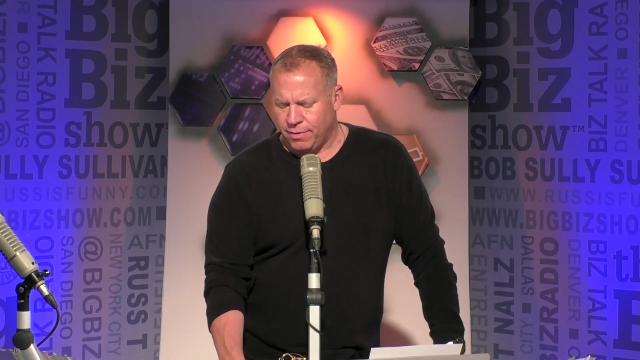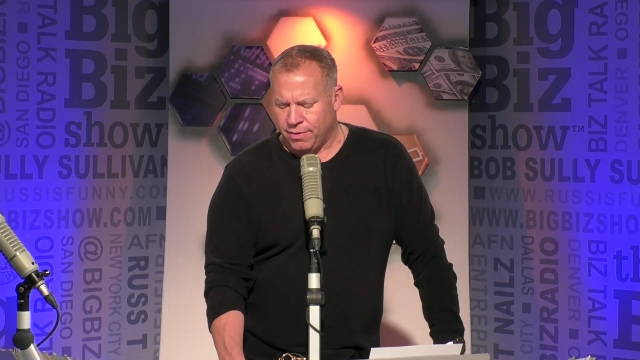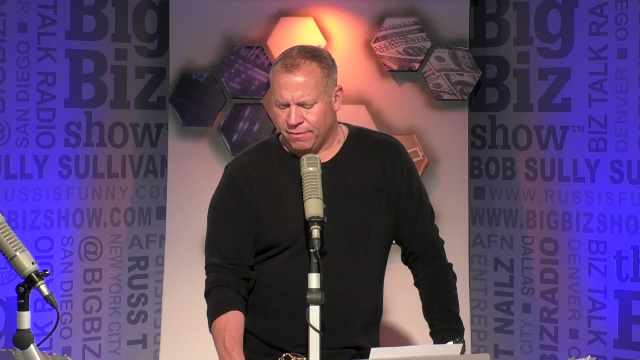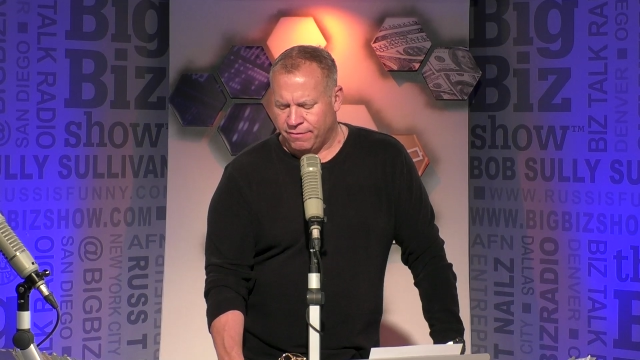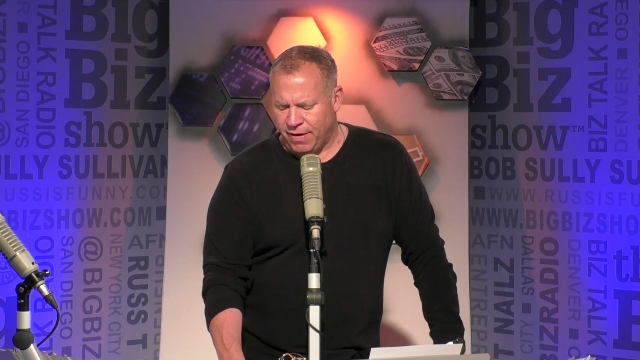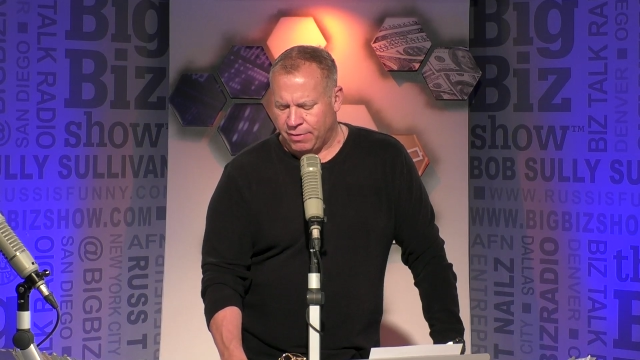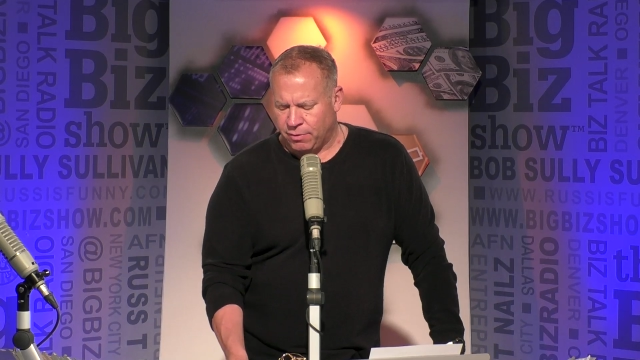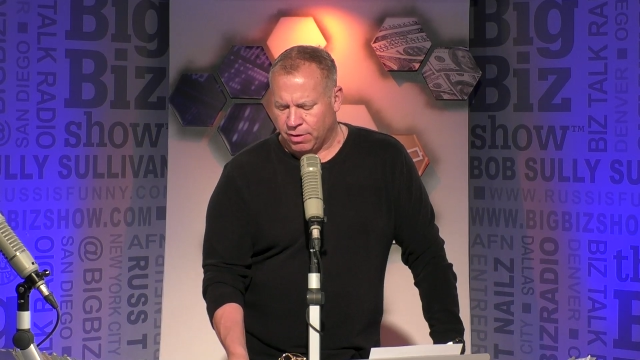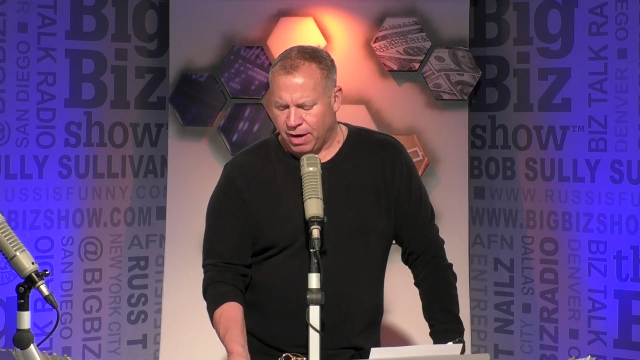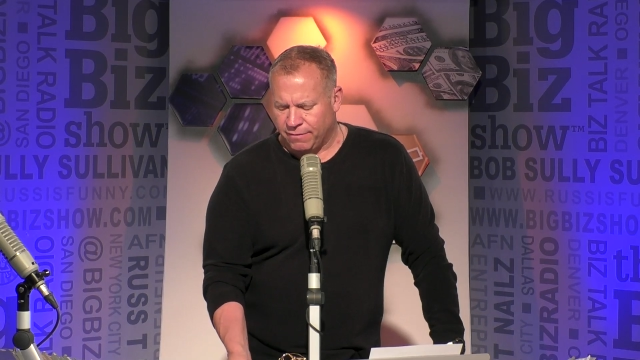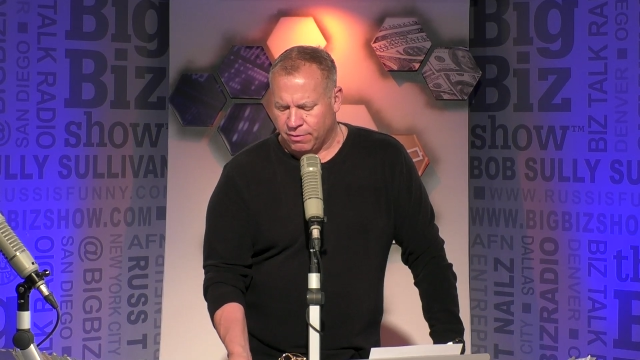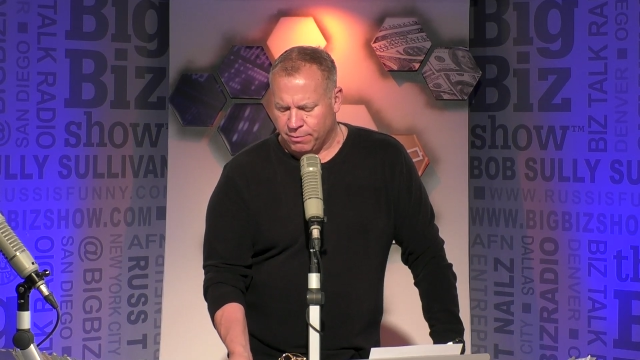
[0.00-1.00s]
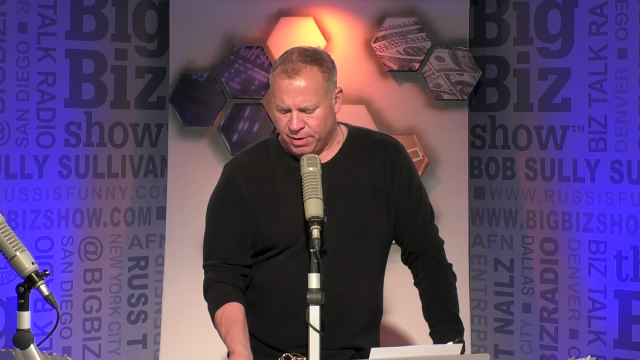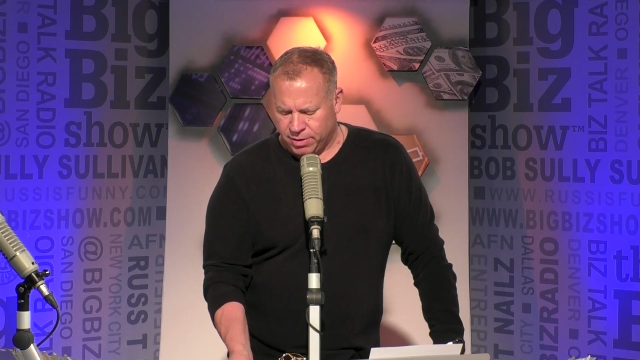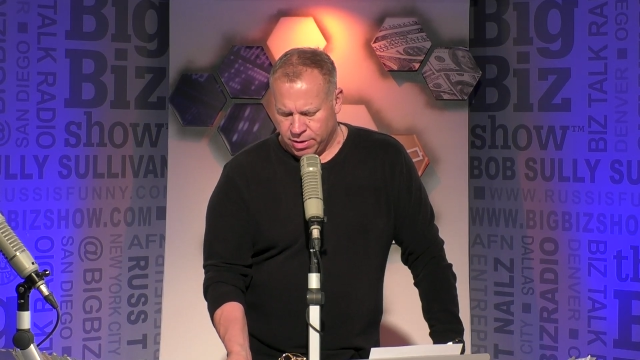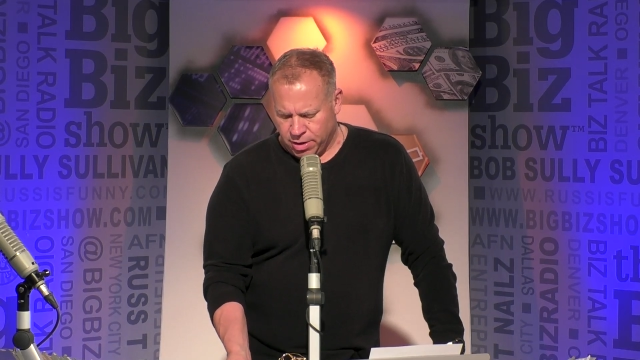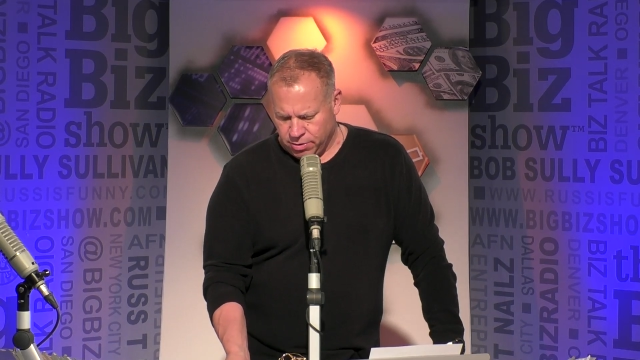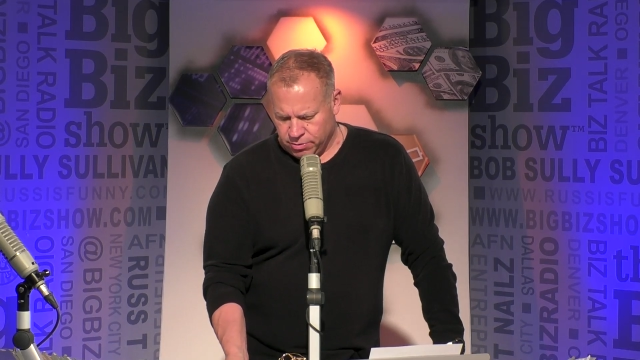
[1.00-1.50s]
the federal
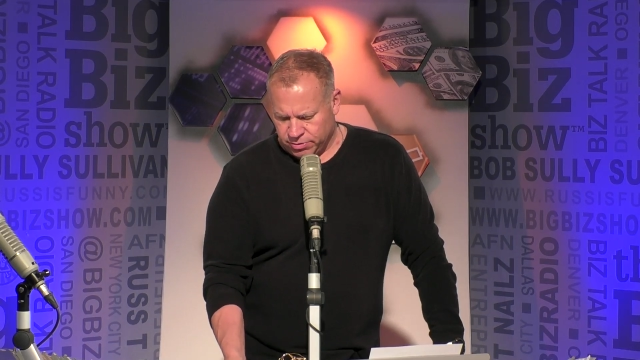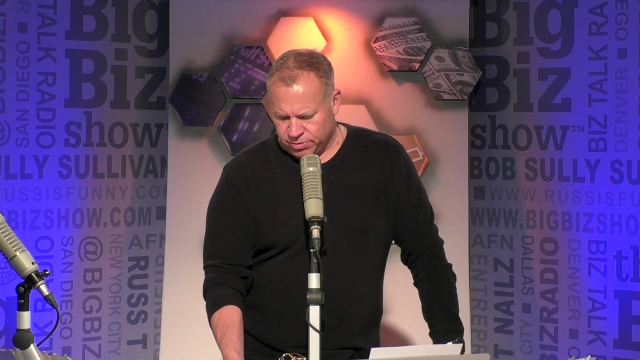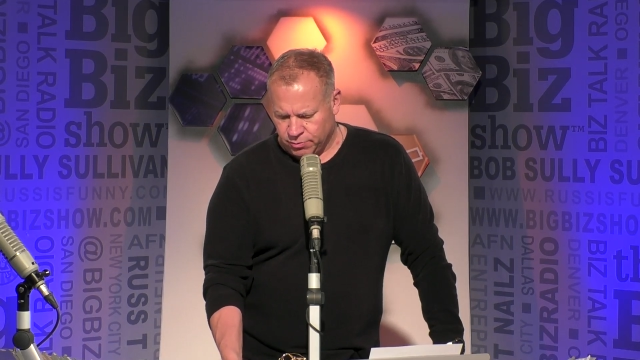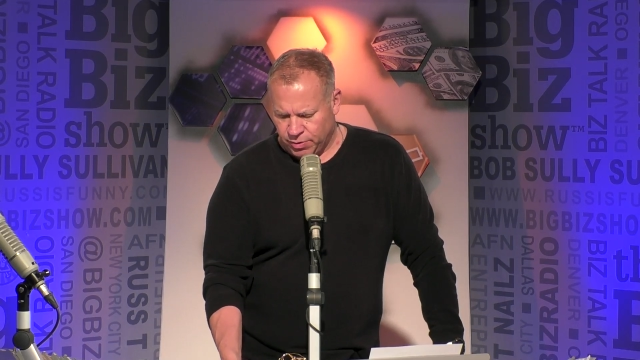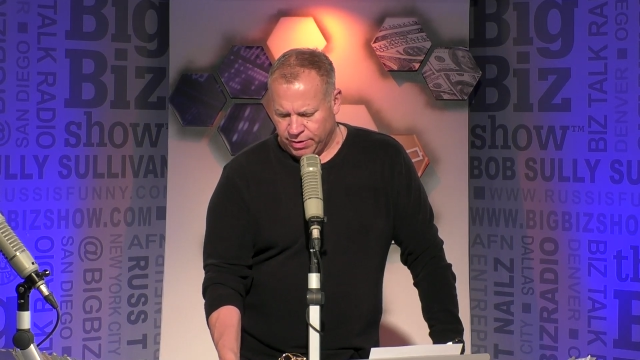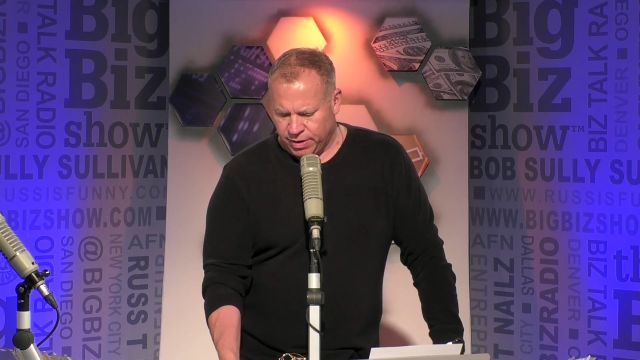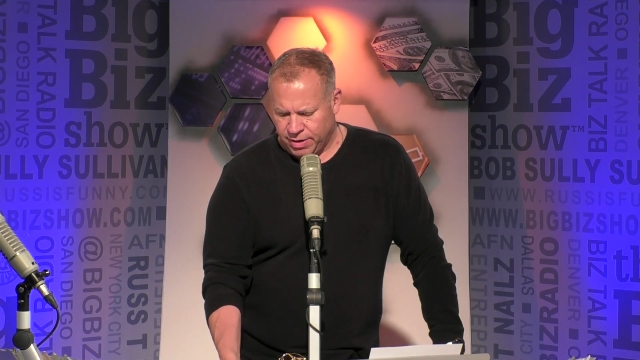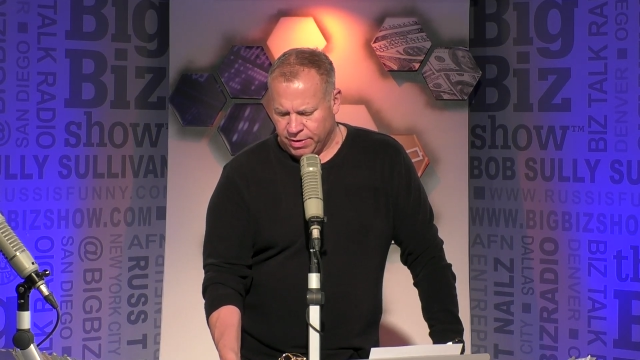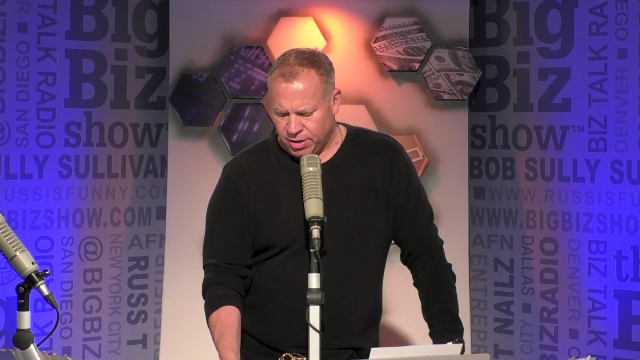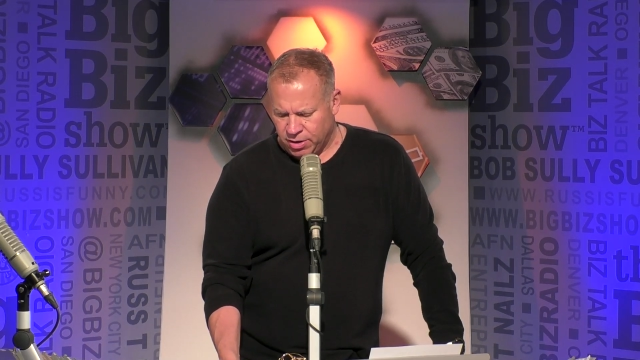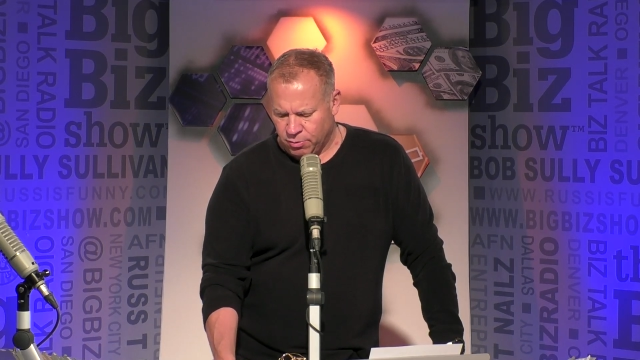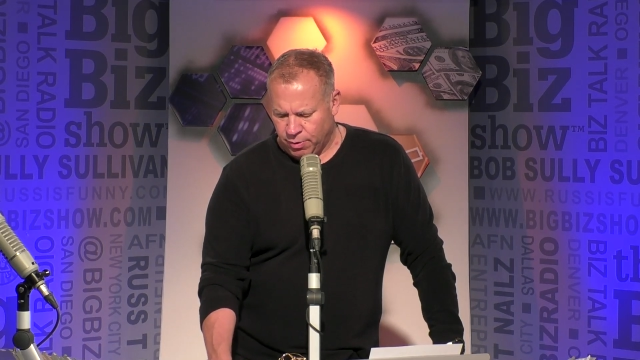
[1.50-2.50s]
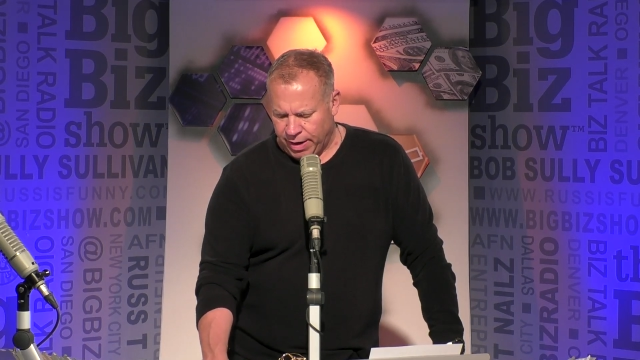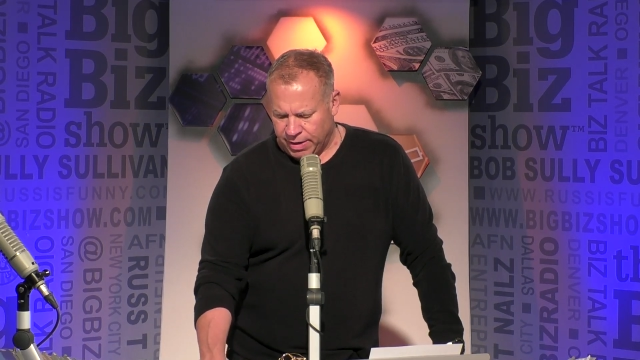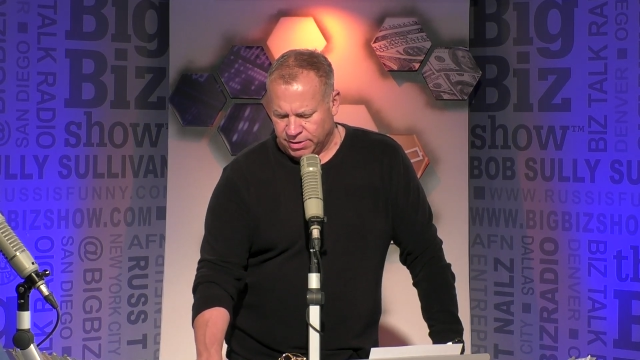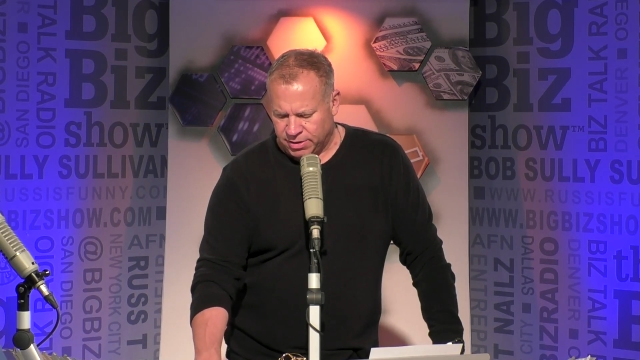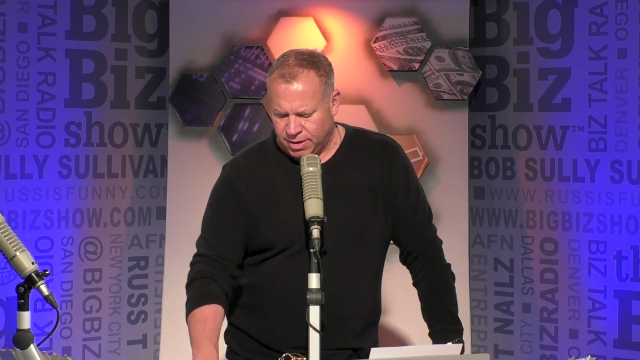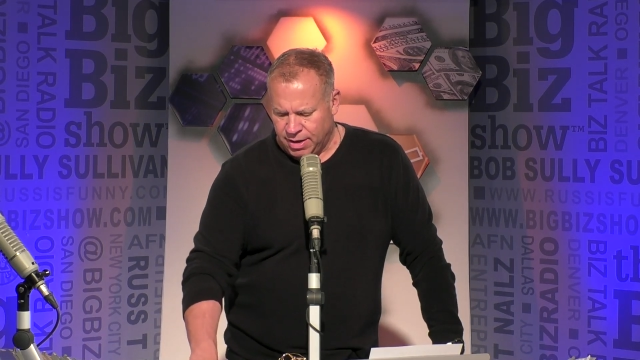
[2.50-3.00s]
government goes in the
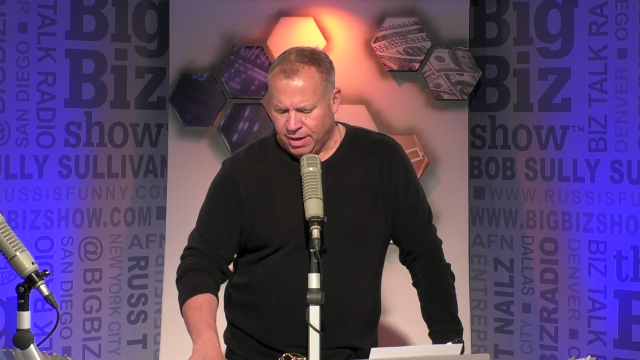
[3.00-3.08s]
U.S.,